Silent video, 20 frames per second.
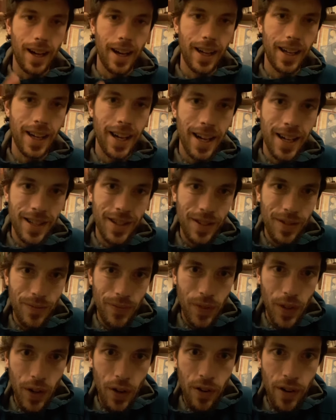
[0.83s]
Hi guys,
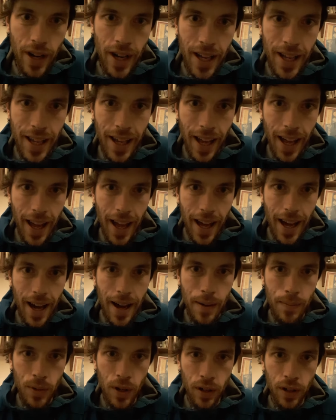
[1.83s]
you all right?
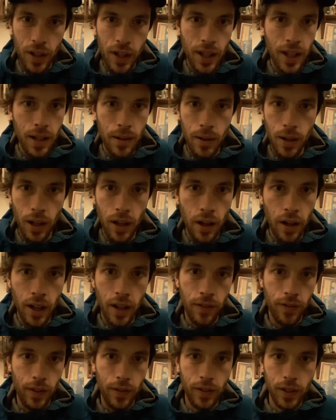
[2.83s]
I'm not going to keep you long.
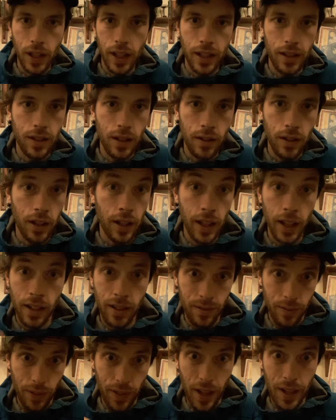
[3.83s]
If you've clicked on the
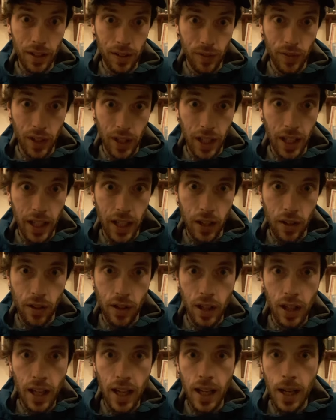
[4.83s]
link, thanks for clicking on
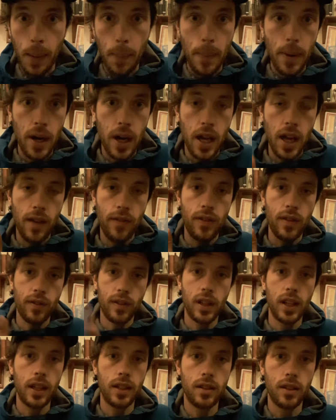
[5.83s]
the link, but if you've
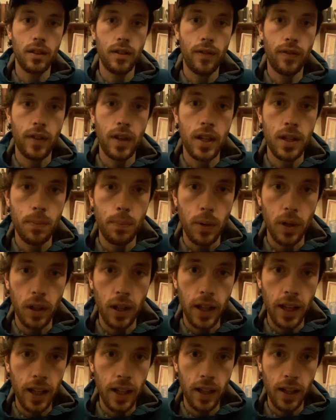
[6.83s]
clicked on the Facebook
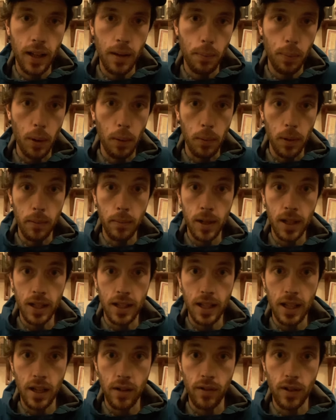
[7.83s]
link, it probably means
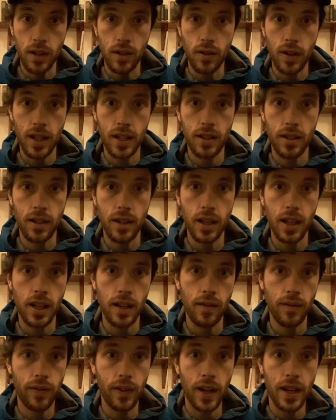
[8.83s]
that you're interested
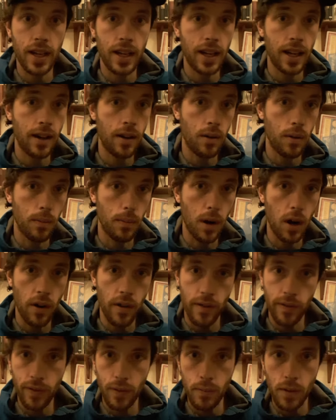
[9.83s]
in finding out more
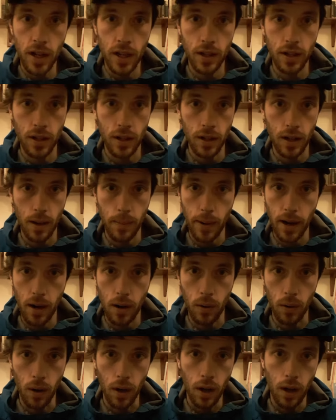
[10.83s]
information
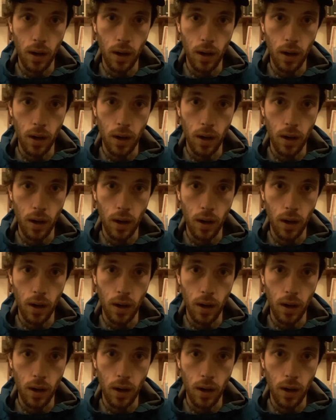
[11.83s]
about